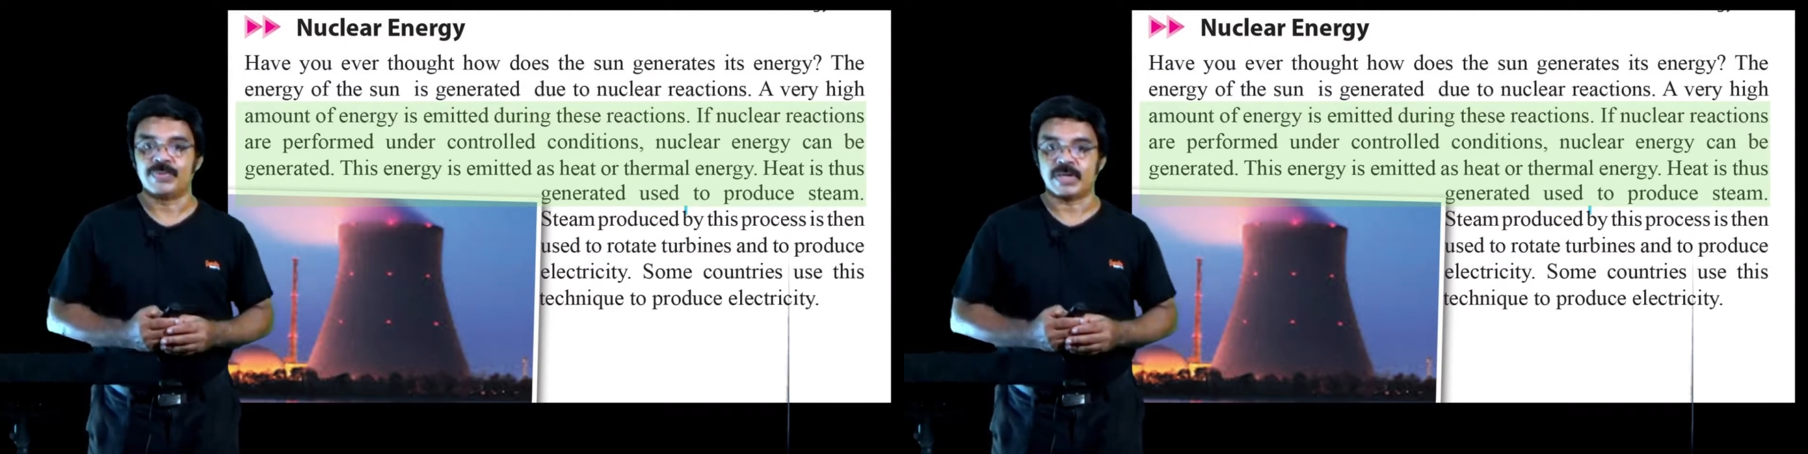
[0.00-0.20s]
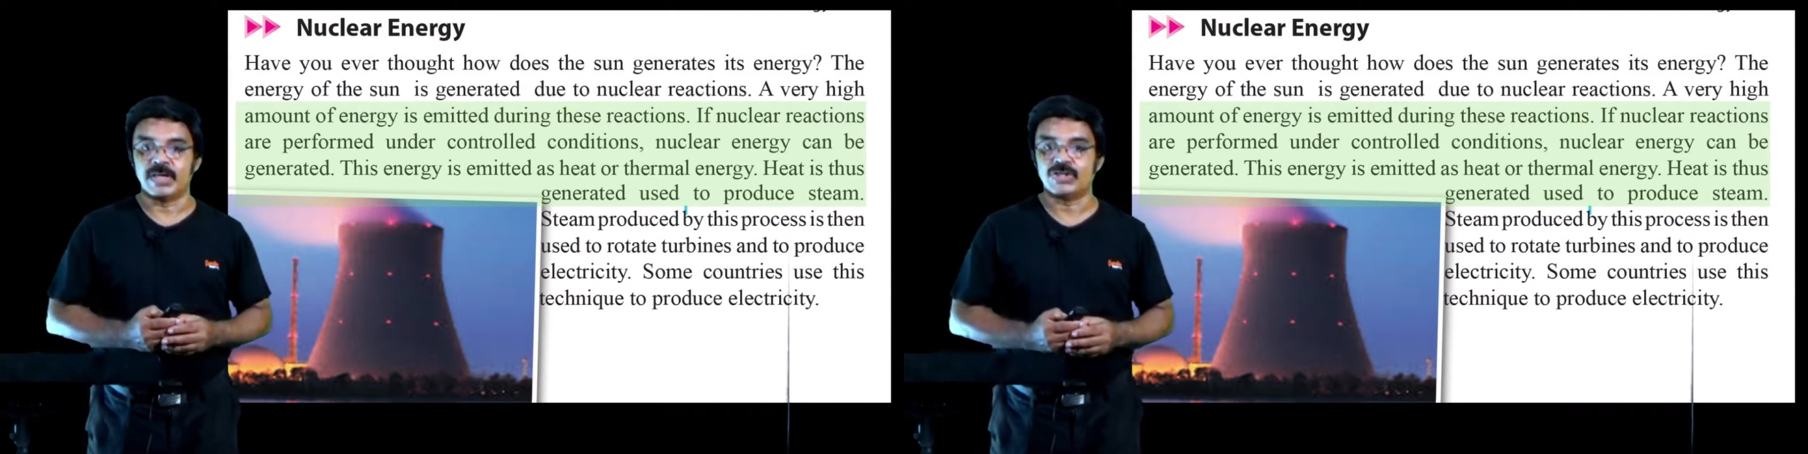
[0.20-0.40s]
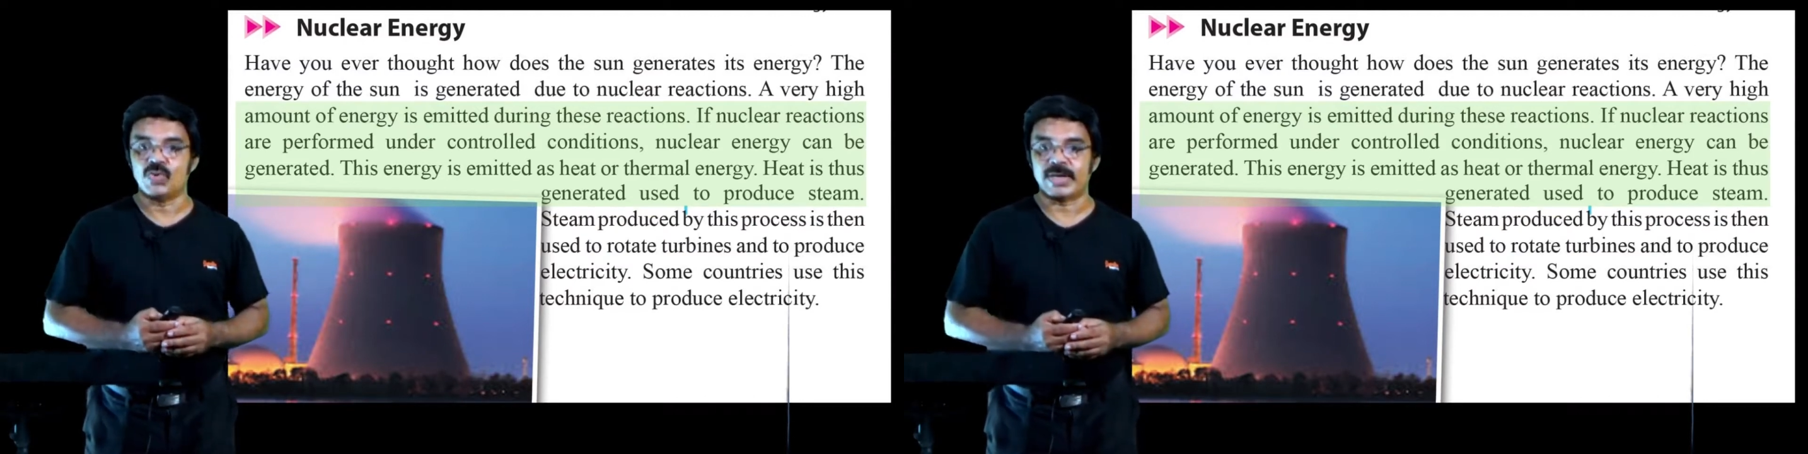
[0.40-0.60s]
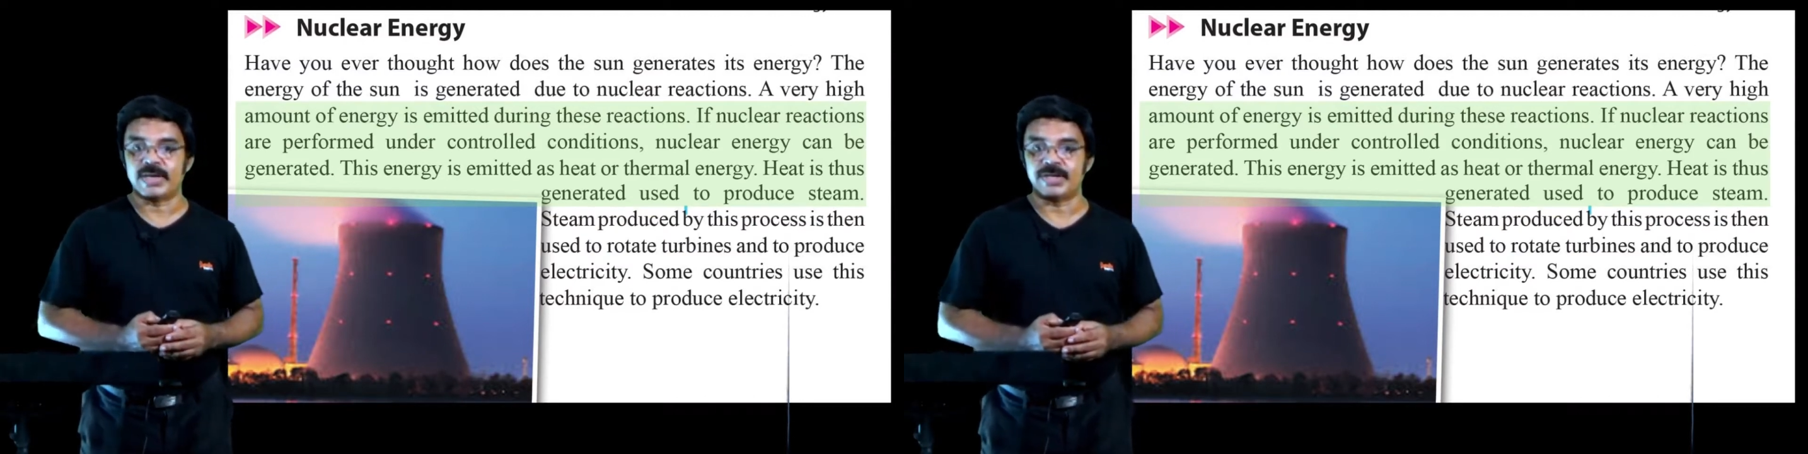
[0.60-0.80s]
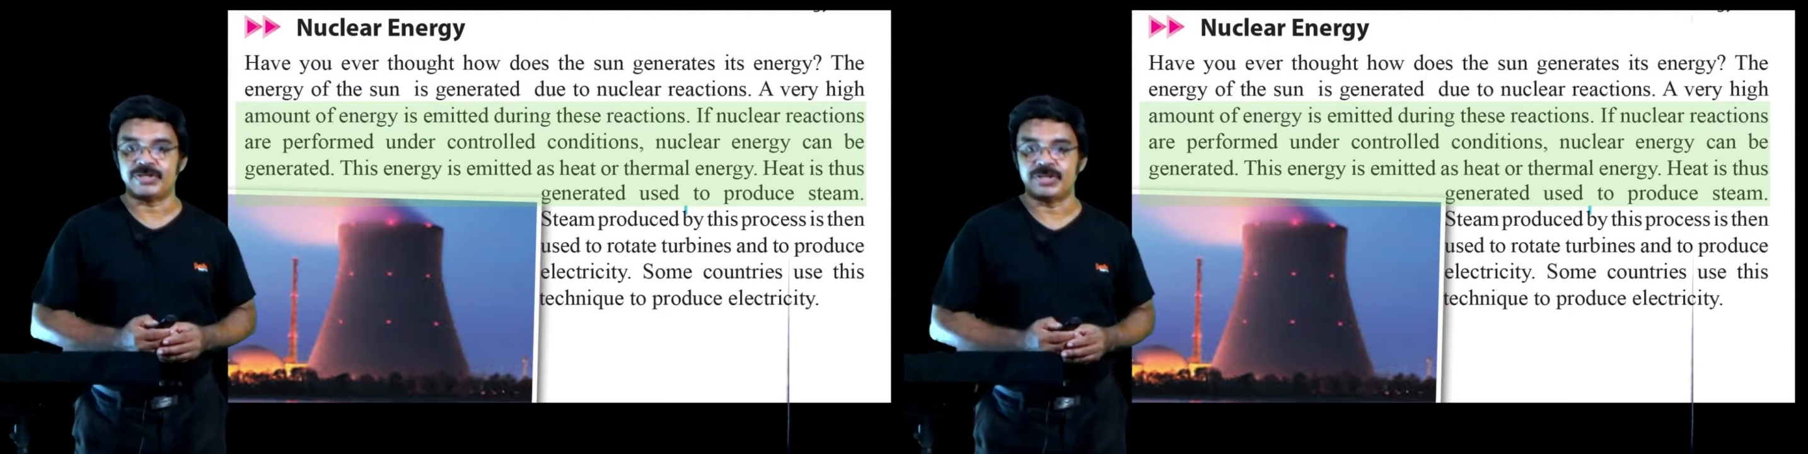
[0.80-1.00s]
controlled
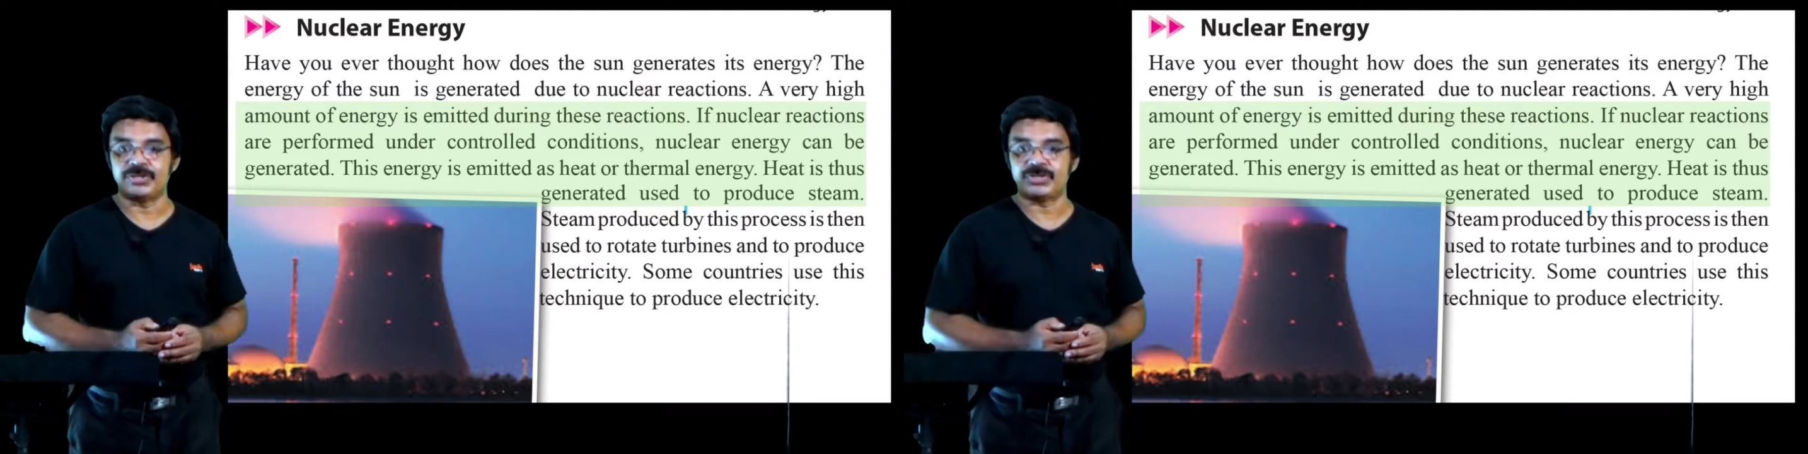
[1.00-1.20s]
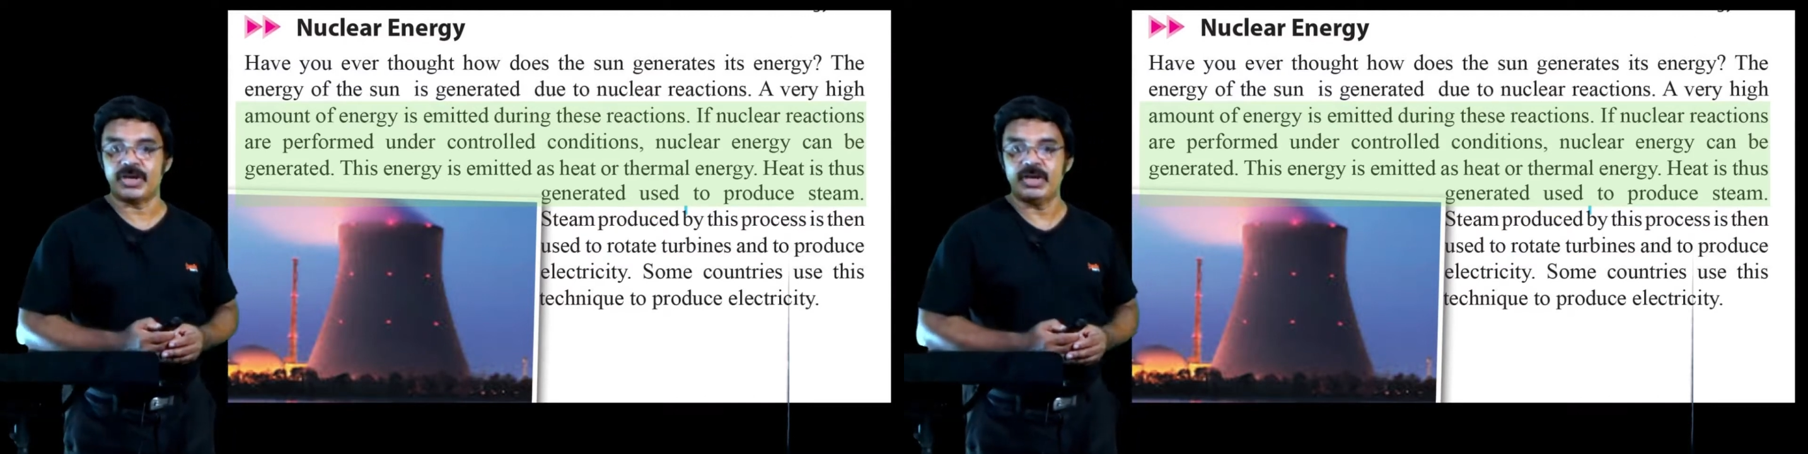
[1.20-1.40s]
conditions,